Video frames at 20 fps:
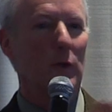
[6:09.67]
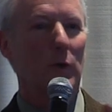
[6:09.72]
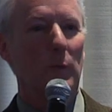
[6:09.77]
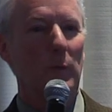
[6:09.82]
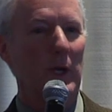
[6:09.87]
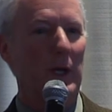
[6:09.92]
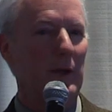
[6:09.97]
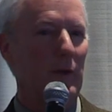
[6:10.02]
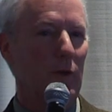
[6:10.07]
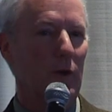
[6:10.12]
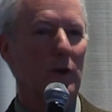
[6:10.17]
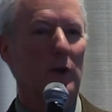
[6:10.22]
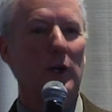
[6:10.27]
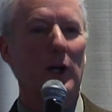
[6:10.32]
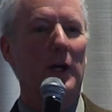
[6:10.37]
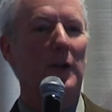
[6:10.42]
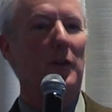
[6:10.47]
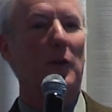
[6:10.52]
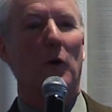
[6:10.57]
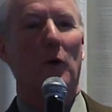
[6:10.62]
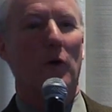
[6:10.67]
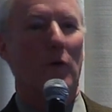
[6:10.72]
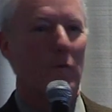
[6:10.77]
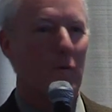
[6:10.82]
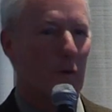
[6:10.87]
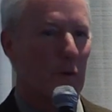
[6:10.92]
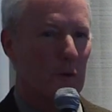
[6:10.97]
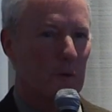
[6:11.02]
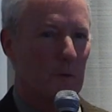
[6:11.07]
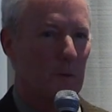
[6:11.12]
Lubier, they're gutting the whole
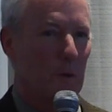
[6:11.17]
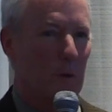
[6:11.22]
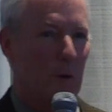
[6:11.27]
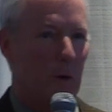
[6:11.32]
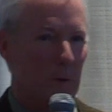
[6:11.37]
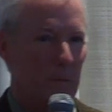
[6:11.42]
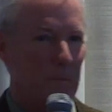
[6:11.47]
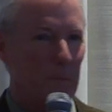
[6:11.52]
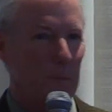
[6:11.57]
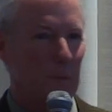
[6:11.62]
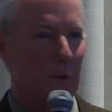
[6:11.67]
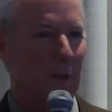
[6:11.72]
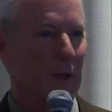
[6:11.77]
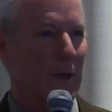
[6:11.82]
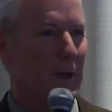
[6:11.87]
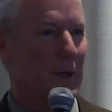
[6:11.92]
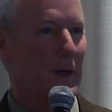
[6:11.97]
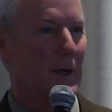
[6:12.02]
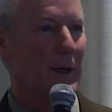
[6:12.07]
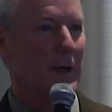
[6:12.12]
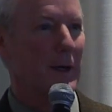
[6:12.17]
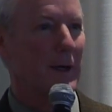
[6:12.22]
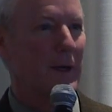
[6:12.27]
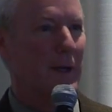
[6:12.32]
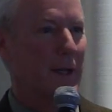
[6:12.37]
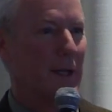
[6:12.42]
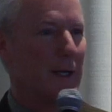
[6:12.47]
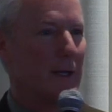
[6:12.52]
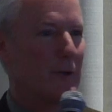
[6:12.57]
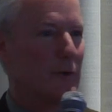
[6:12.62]
first floor.
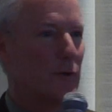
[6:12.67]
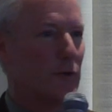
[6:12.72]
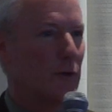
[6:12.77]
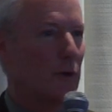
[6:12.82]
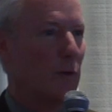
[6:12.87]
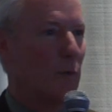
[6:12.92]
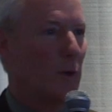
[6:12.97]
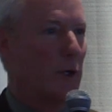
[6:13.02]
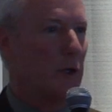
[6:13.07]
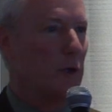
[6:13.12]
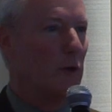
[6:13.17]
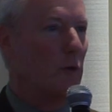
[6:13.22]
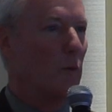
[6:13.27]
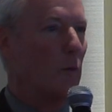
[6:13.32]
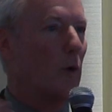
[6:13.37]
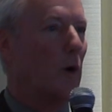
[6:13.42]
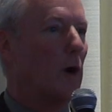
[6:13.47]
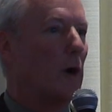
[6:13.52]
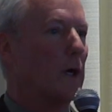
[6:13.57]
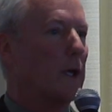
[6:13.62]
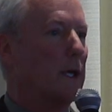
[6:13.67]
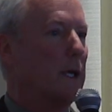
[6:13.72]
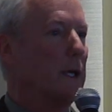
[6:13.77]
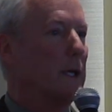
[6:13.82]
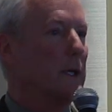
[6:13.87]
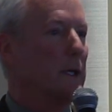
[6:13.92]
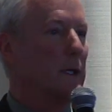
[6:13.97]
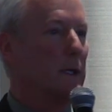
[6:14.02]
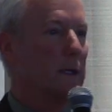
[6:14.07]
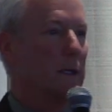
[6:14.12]
And so when you walk
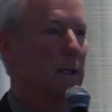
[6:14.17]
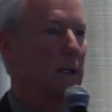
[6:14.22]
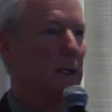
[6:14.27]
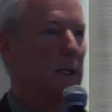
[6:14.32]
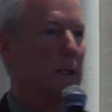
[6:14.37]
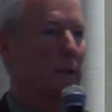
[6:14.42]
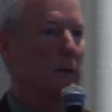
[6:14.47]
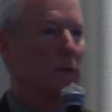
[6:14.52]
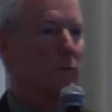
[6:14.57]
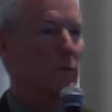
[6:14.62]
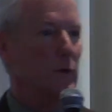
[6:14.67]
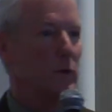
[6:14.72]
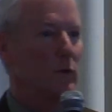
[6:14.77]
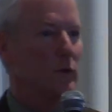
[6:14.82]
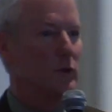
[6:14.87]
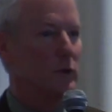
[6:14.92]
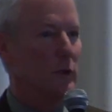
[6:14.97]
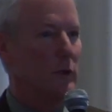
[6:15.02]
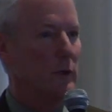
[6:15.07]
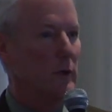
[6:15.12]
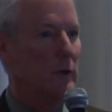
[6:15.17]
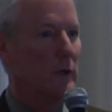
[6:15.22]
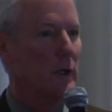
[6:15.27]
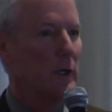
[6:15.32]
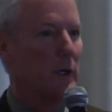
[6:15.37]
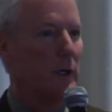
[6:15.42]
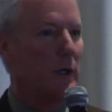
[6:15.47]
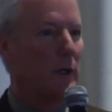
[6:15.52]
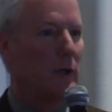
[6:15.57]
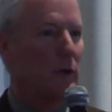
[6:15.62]
in the future,
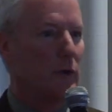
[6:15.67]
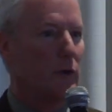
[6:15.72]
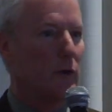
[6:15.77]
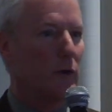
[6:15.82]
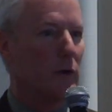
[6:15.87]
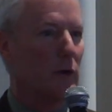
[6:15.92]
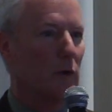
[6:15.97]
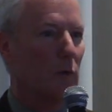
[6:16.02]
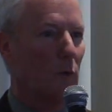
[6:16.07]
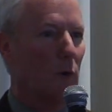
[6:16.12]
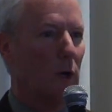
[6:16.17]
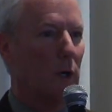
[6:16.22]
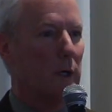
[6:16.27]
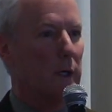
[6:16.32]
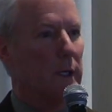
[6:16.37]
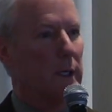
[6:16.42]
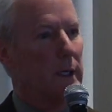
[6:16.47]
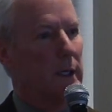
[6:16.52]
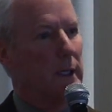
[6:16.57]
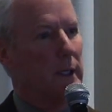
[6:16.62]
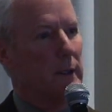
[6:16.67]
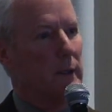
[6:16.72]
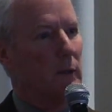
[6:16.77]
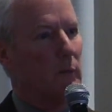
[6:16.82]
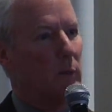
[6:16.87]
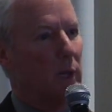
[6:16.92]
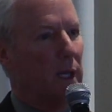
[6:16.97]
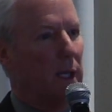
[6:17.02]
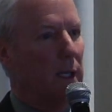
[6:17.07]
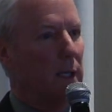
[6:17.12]
you're going to walk in and
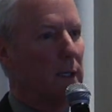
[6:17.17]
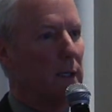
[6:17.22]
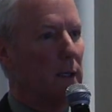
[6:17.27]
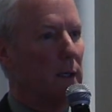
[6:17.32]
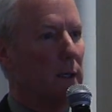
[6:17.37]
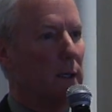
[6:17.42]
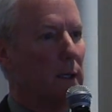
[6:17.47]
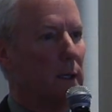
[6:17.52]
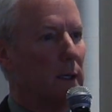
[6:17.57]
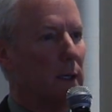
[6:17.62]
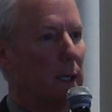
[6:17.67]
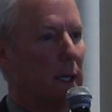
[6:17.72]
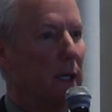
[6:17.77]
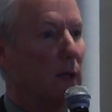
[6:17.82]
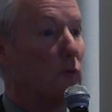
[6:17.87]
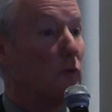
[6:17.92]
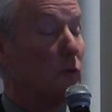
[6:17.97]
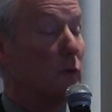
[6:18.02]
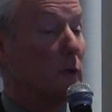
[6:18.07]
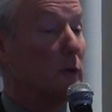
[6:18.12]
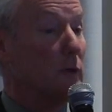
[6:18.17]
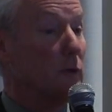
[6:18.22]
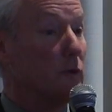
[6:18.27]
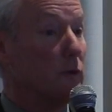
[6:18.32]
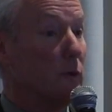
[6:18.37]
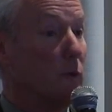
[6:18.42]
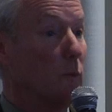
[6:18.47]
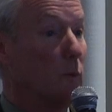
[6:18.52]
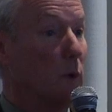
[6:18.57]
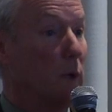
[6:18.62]
the main
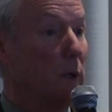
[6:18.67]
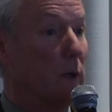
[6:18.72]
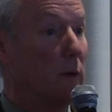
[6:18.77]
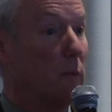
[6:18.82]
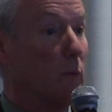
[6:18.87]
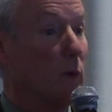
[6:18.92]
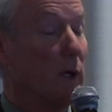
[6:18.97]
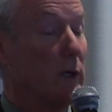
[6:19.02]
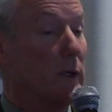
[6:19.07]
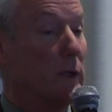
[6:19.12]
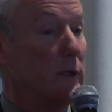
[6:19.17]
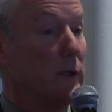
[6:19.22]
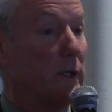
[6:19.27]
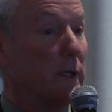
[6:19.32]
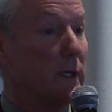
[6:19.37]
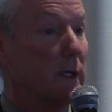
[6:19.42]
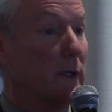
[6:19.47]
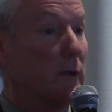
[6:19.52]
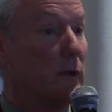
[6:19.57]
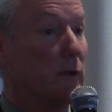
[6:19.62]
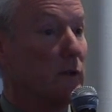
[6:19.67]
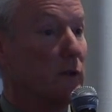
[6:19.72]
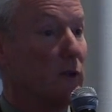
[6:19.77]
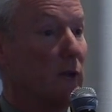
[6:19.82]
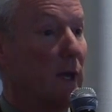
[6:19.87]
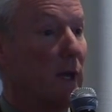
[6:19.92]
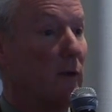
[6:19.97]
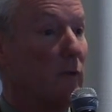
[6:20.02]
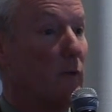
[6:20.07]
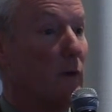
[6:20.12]
entrance and where Brenda Dick and the
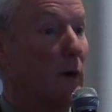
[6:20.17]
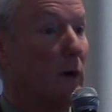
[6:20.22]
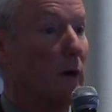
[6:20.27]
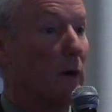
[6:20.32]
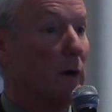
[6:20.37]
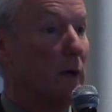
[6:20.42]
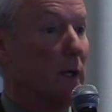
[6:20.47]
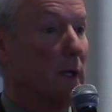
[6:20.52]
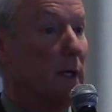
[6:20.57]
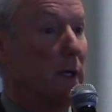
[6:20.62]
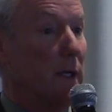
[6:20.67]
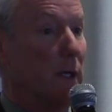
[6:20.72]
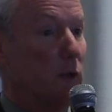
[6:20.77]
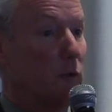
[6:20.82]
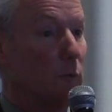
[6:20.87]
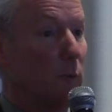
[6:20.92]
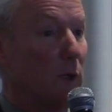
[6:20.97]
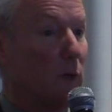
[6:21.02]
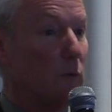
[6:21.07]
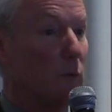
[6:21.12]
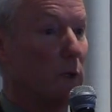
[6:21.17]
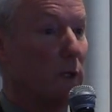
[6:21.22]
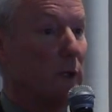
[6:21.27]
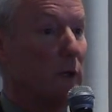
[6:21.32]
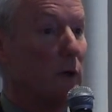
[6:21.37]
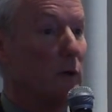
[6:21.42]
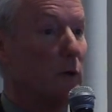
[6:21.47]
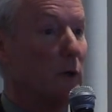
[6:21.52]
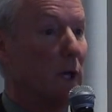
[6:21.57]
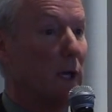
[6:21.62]
staff are has been
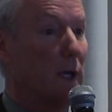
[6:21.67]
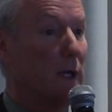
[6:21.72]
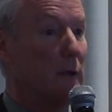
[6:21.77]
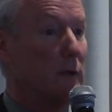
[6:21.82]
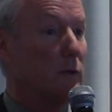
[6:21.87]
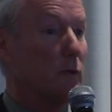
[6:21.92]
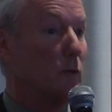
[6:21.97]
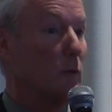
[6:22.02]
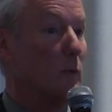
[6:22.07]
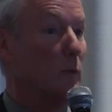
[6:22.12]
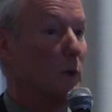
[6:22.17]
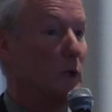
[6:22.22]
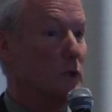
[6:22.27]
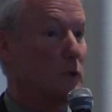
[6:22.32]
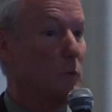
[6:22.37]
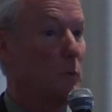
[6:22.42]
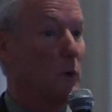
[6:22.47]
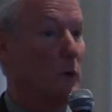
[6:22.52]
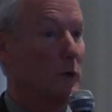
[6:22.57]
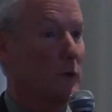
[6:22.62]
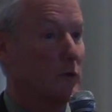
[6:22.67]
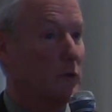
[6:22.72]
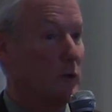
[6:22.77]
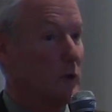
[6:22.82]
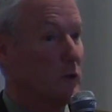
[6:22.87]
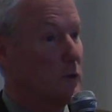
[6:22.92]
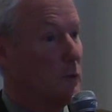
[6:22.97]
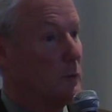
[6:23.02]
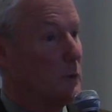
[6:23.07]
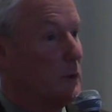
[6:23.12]
relocated to a much more
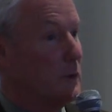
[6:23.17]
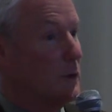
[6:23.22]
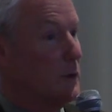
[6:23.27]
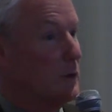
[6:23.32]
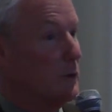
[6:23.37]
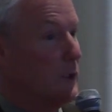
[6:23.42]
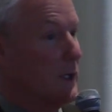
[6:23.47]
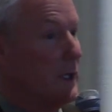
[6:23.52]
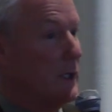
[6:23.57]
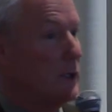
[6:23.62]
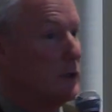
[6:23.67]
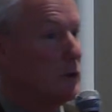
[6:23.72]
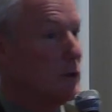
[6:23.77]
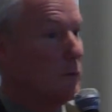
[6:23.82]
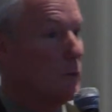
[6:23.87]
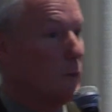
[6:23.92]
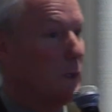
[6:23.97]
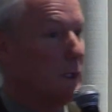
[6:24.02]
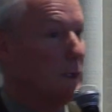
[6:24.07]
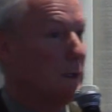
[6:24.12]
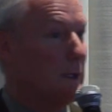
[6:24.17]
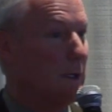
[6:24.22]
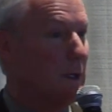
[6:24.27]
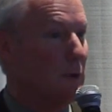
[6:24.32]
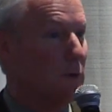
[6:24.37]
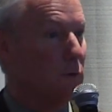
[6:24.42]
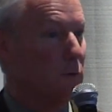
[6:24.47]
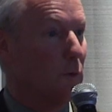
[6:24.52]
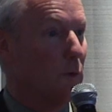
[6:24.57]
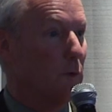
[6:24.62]
accessible location right
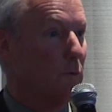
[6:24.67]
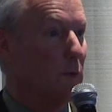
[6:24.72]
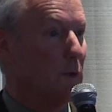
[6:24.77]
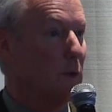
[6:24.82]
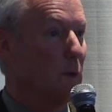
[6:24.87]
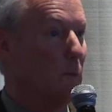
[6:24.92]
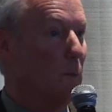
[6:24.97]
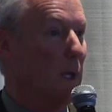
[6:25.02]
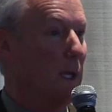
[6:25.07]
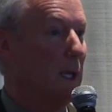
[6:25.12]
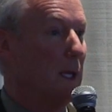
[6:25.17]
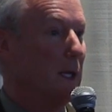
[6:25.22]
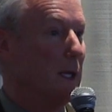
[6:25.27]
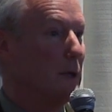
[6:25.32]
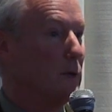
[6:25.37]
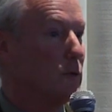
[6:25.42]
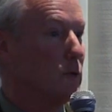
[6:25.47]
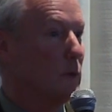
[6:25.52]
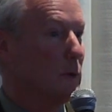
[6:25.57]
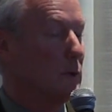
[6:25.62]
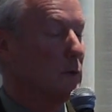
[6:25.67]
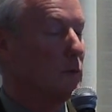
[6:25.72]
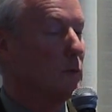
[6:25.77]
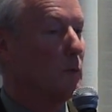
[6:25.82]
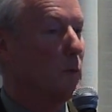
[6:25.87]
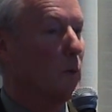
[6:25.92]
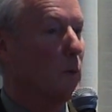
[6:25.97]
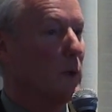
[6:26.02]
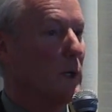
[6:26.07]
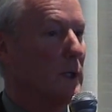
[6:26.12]
there, sort of at the main entrance
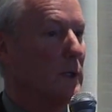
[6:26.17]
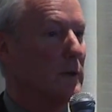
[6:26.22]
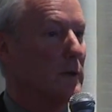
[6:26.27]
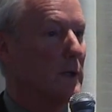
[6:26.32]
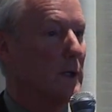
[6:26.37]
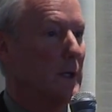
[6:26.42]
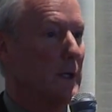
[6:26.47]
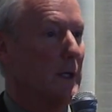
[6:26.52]
point.